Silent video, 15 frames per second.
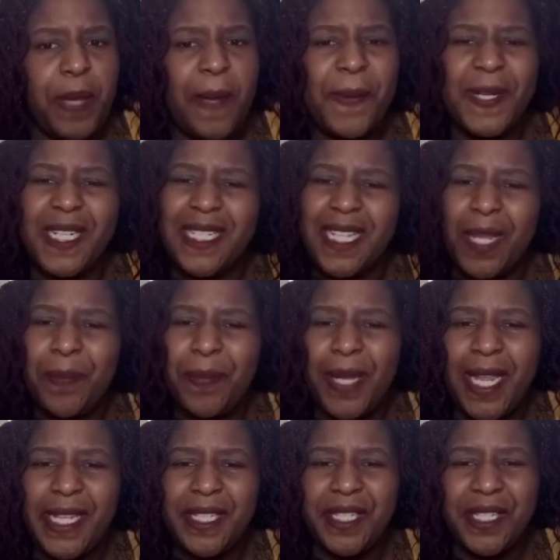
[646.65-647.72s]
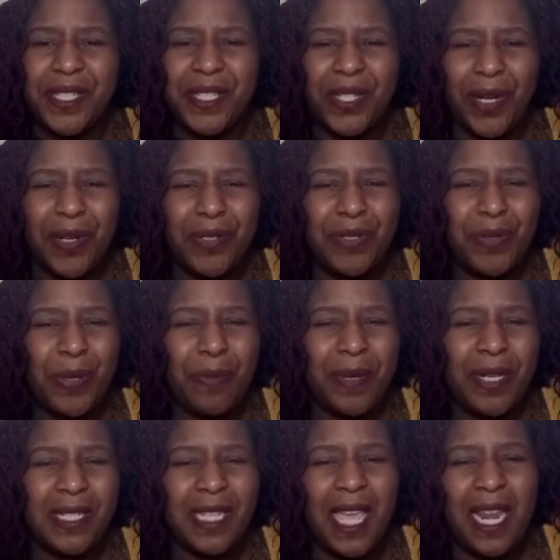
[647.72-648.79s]
want to say plastic surgery,
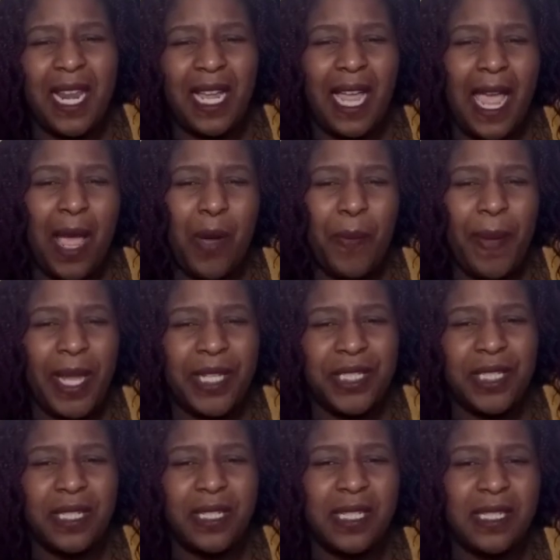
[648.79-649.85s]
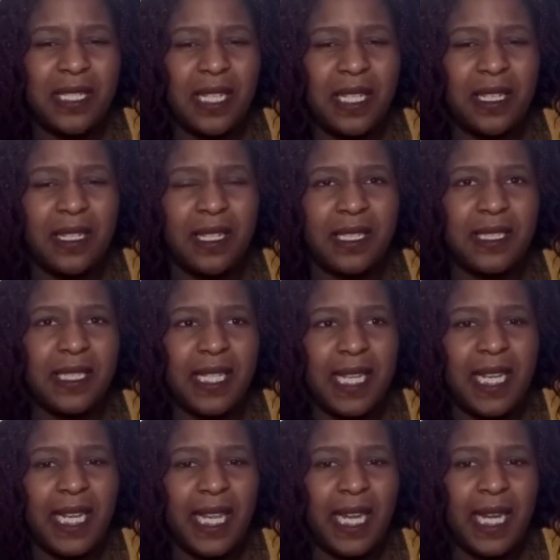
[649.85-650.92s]
but it's kind of like an outpatient. It's a
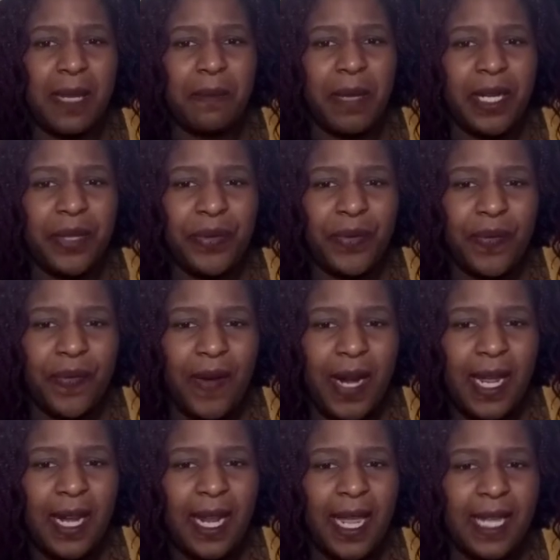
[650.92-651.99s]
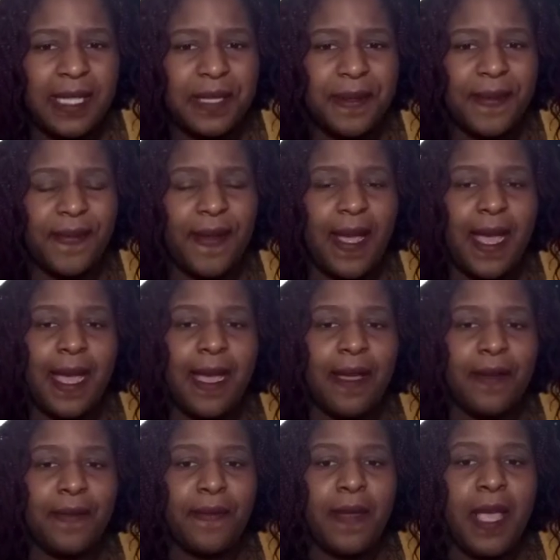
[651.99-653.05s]
clinic Monday through Friday, 8 to
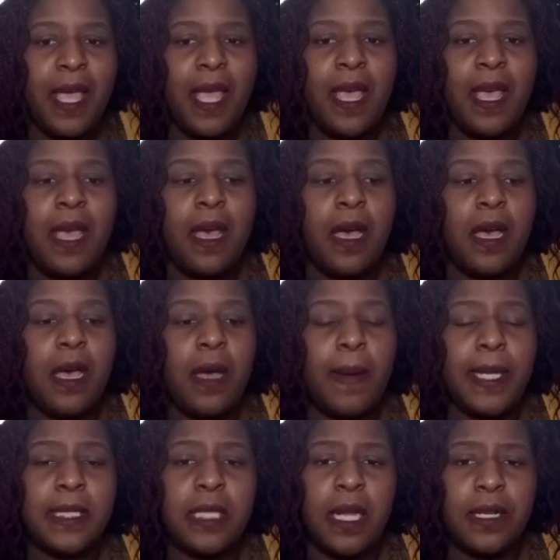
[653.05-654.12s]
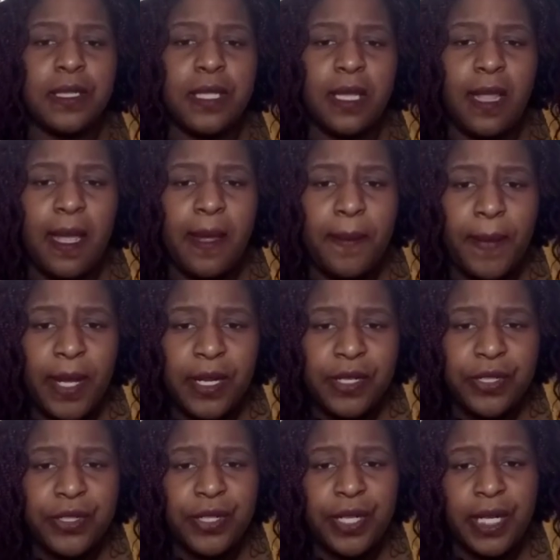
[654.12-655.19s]
5. I talked to that
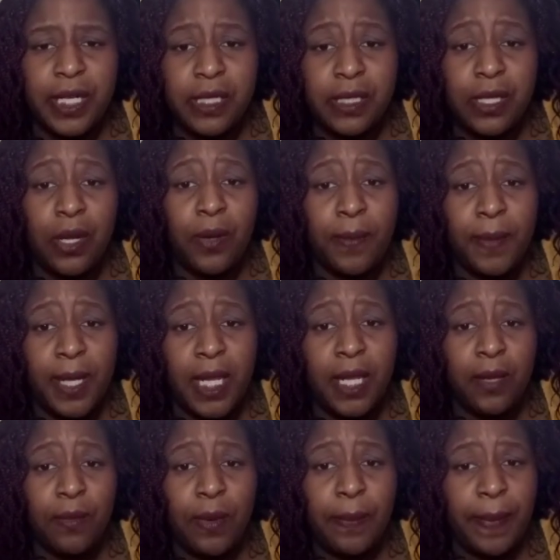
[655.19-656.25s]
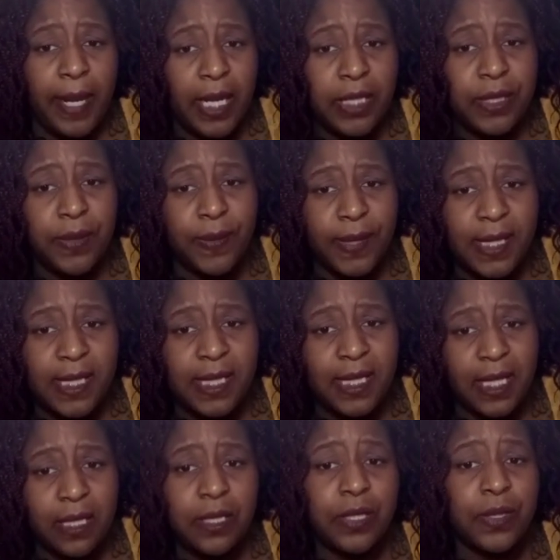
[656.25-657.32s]
manager, and he told me he would pay
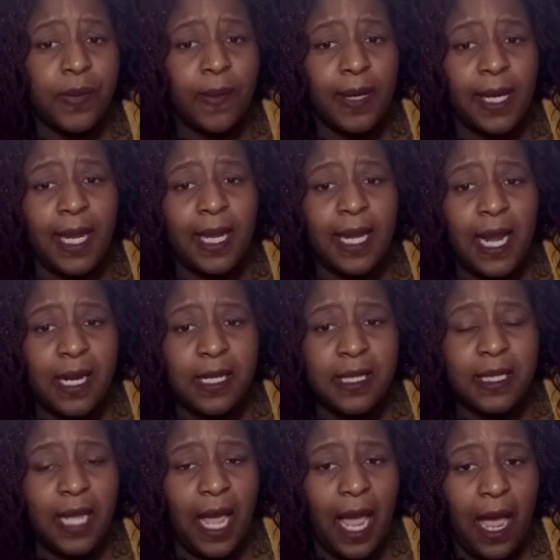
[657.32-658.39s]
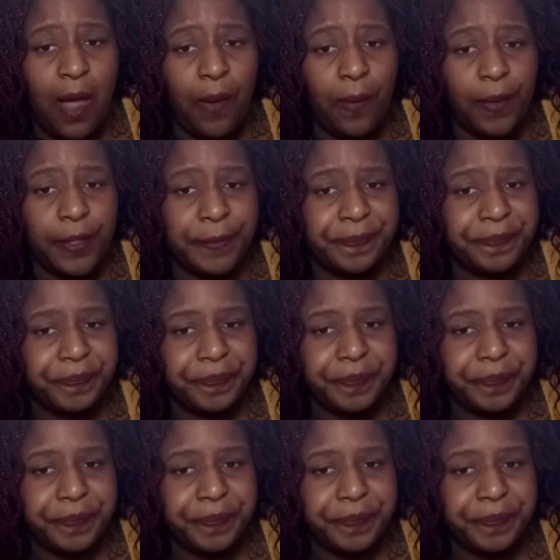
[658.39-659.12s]
$26 to $28 an hour.